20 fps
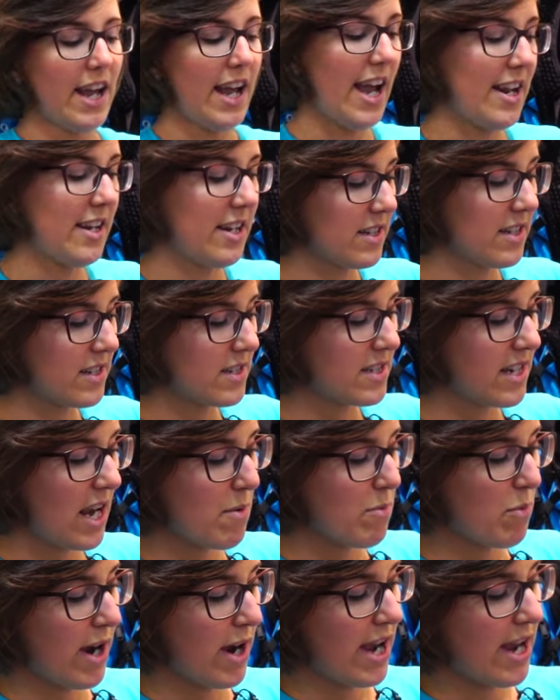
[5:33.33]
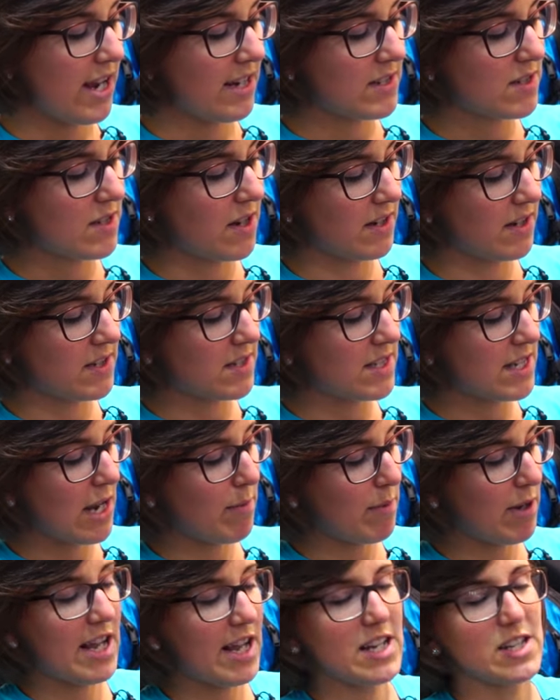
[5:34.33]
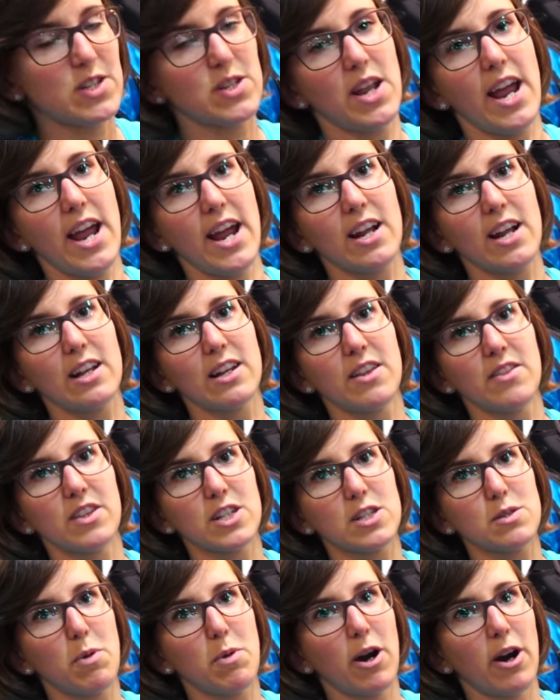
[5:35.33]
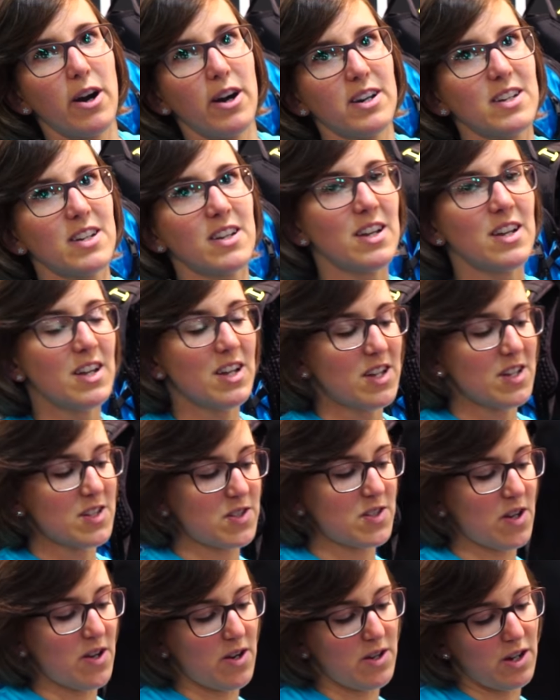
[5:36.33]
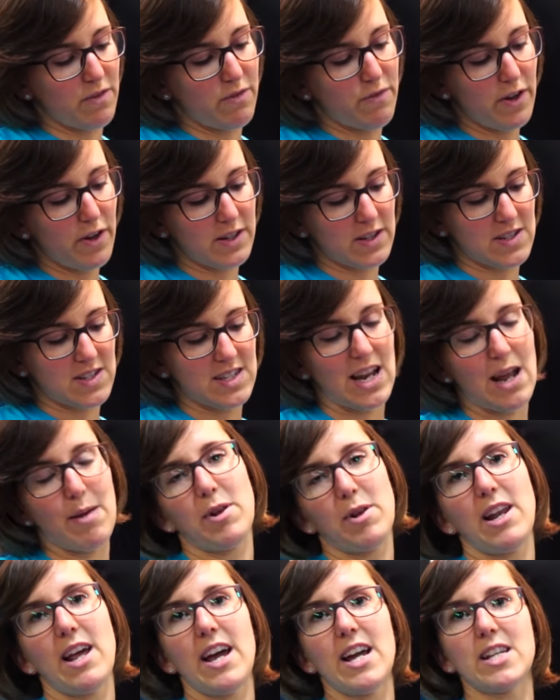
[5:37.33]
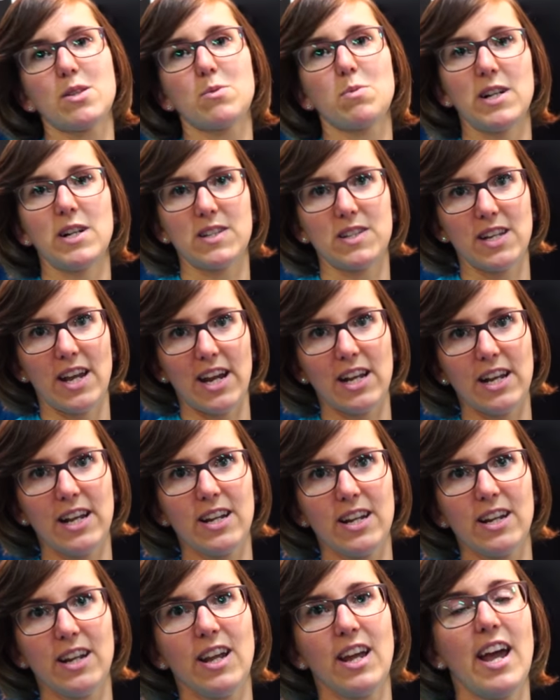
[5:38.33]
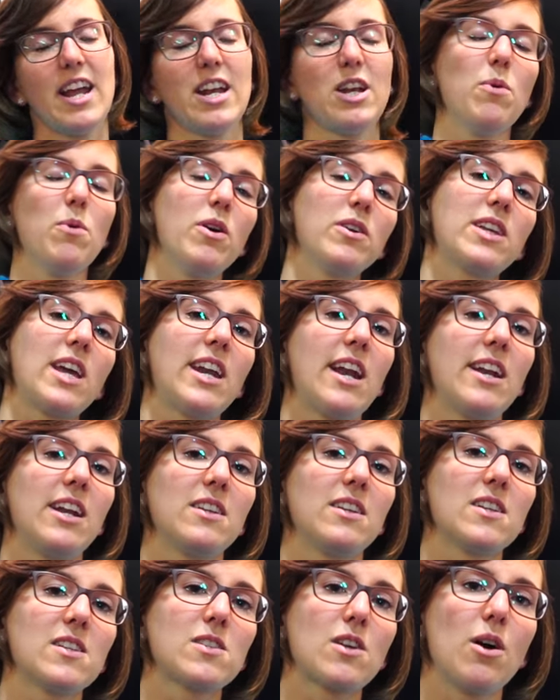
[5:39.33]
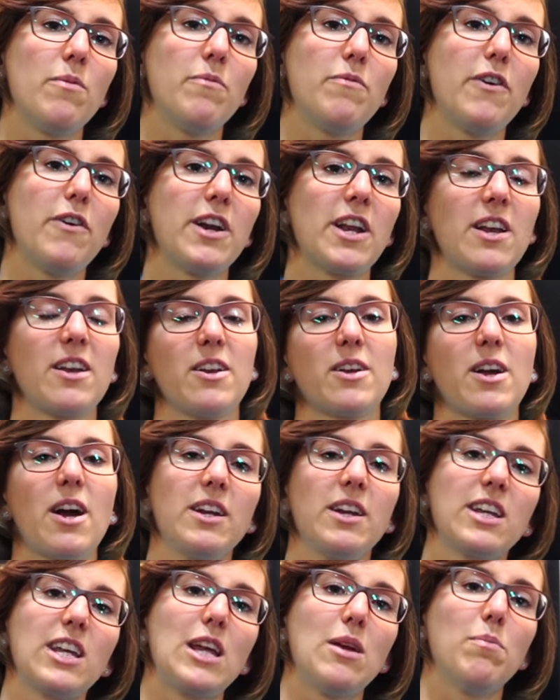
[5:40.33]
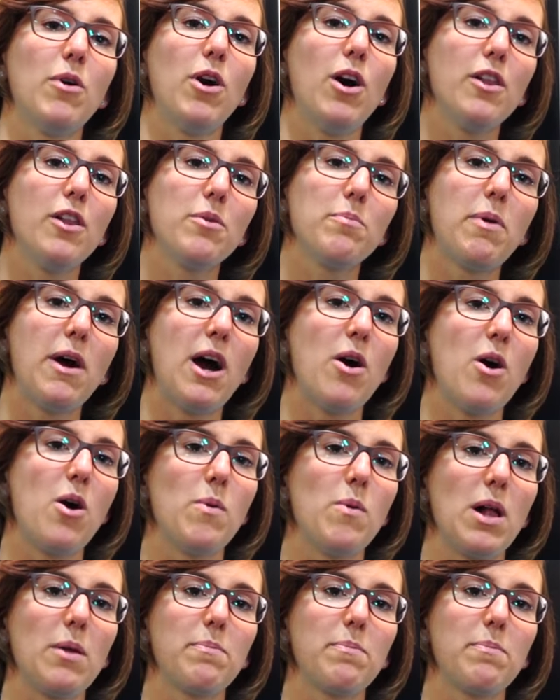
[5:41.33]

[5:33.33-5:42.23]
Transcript: and in the same way, it's gonna stabilize your ankle in this part. So your foot is stabilized while cycling, and you won't get any discomfort, and you're gonna keep all the power while